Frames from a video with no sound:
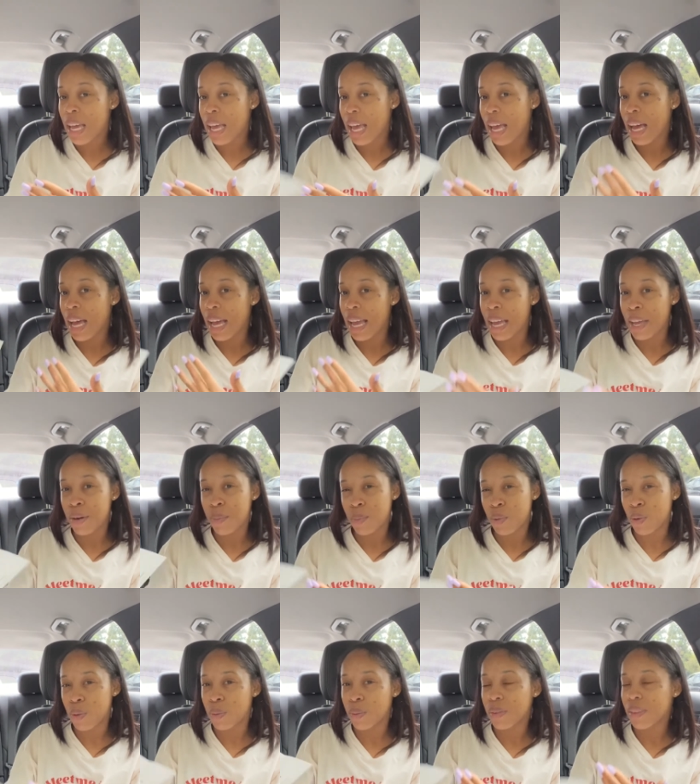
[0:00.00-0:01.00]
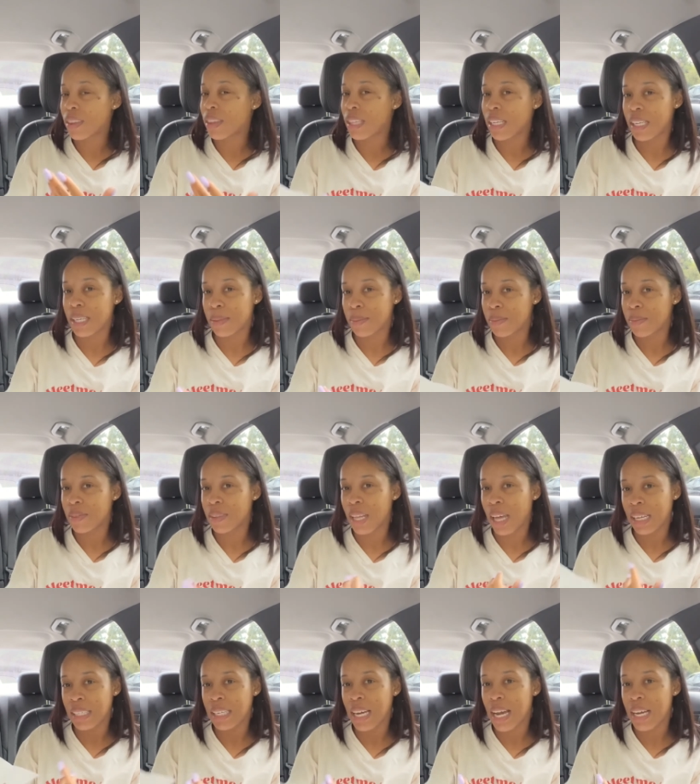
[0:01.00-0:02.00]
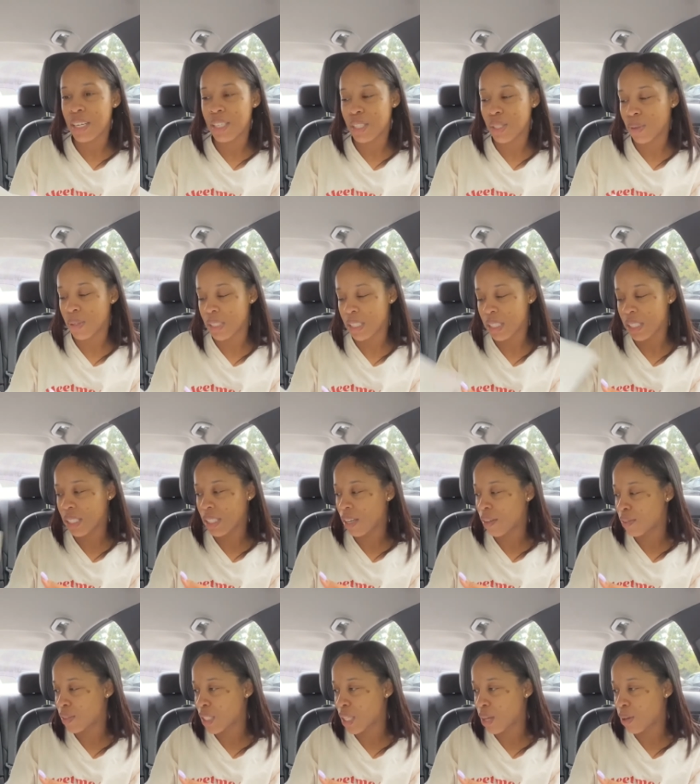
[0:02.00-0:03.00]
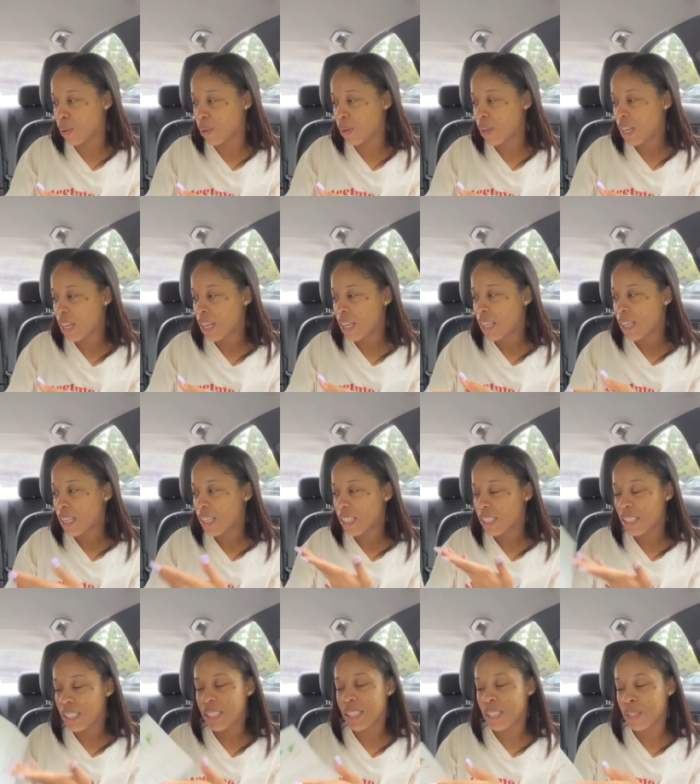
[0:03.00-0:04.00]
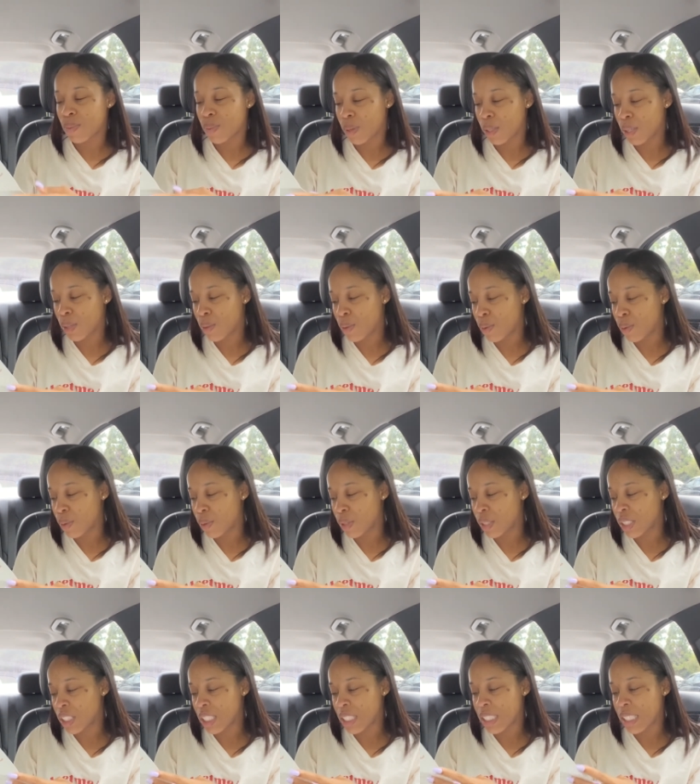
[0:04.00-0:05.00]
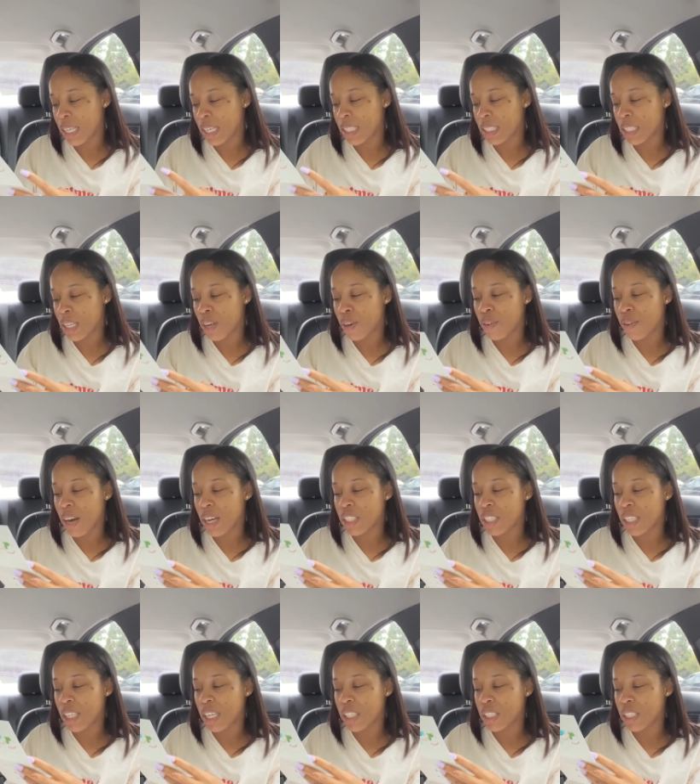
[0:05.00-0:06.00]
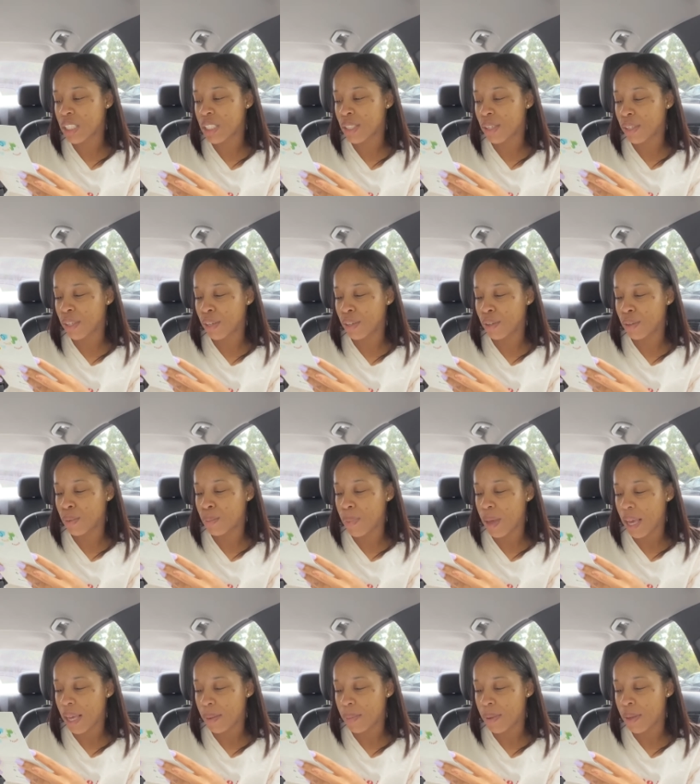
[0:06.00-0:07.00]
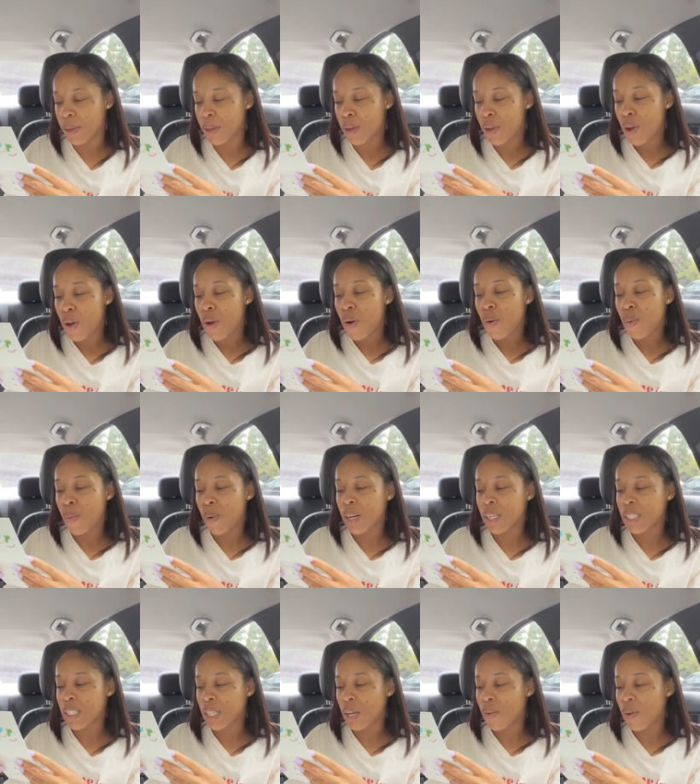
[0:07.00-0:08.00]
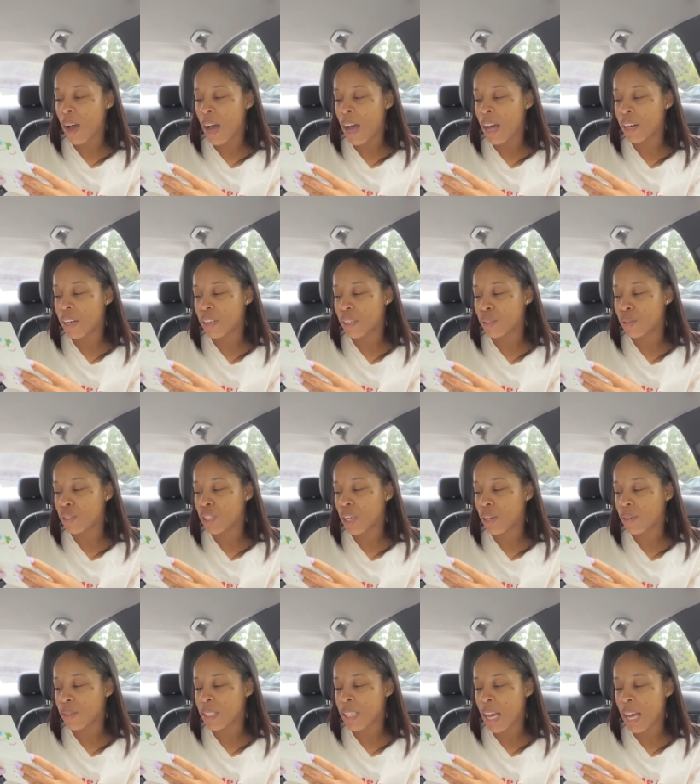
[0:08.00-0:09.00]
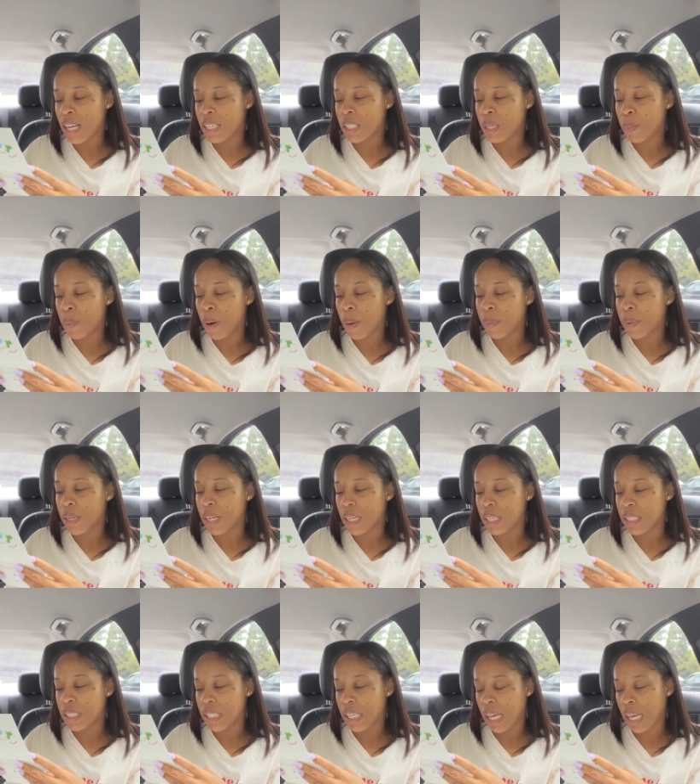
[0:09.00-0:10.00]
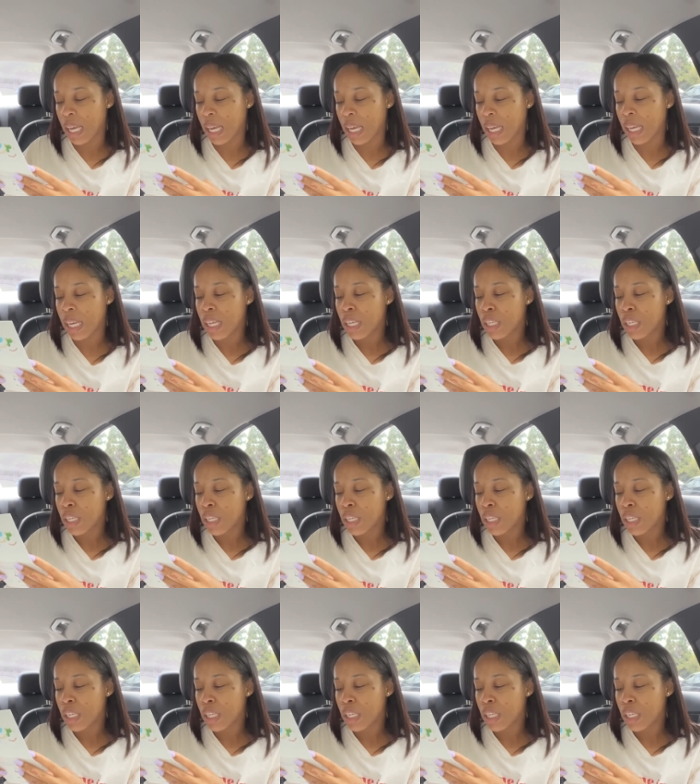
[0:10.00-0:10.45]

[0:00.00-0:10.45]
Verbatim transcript: an animal thing, like dinosaurs and stuff. So this is really cool. It just says, congratulations on your new baby we're so honored you chose Kaiser Permanente